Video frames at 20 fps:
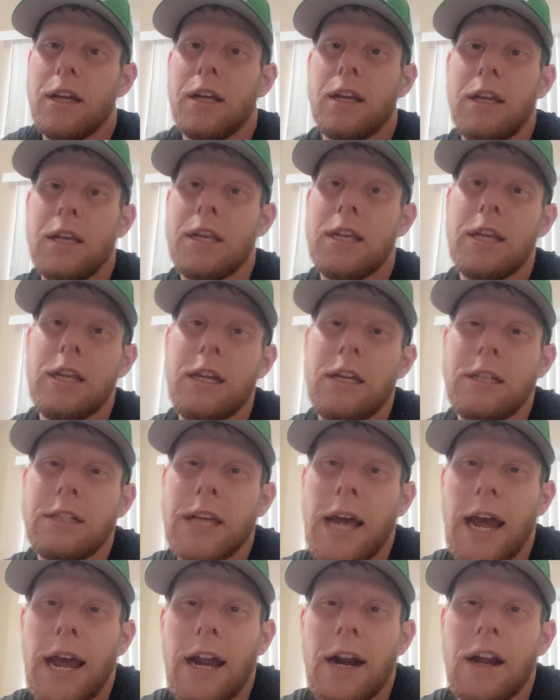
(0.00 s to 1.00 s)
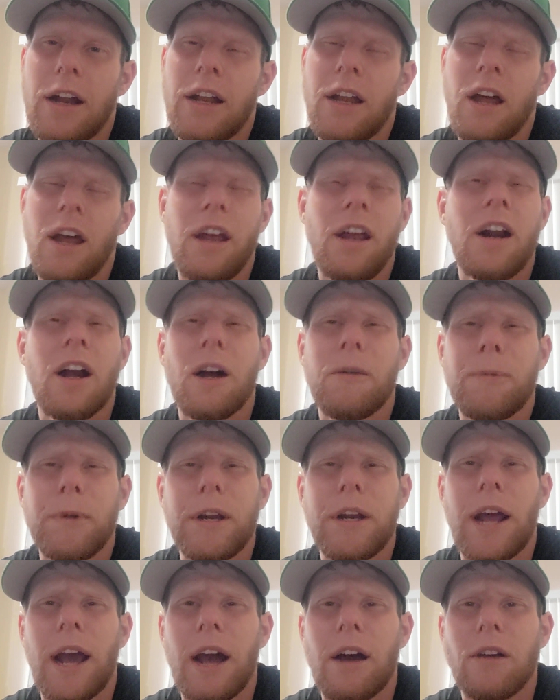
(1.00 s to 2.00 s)
He's had an up
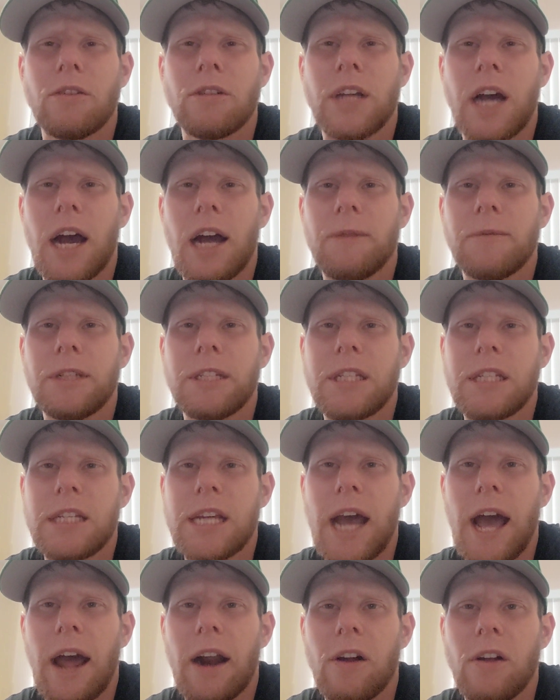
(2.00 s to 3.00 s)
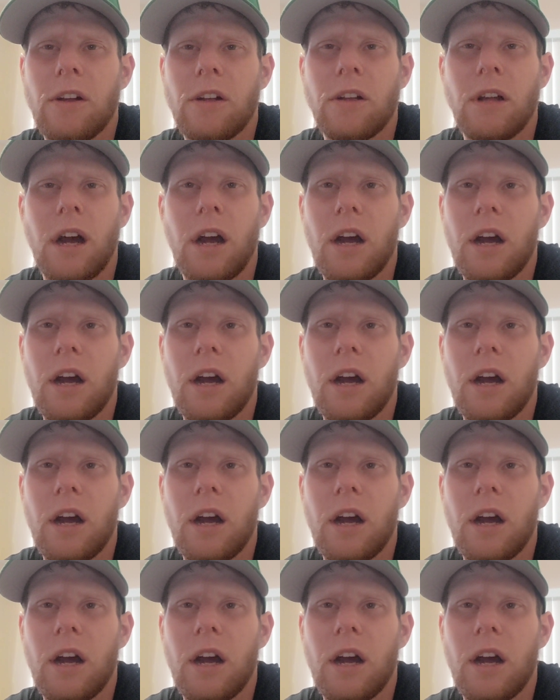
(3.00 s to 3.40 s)
and down time in Seattle.